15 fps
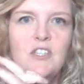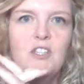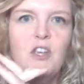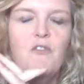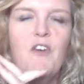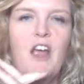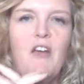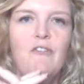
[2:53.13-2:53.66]

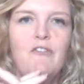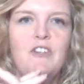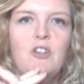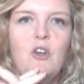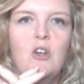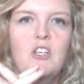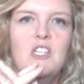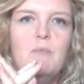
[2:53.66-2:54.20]
So for every
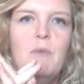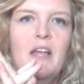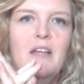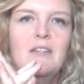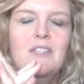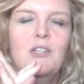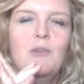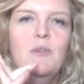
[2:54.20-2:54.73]
dollar
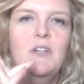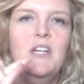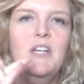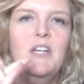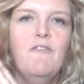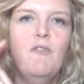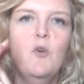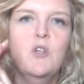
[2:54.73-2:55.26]
spent, you will
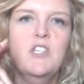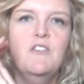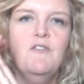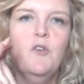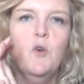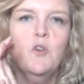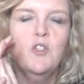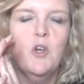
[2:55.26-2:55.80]
get
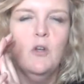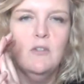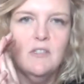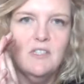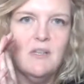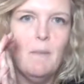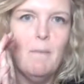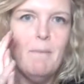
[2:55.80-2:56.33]

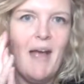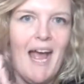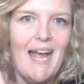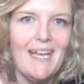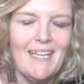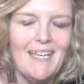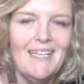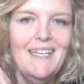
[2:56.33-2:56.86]
$44 back.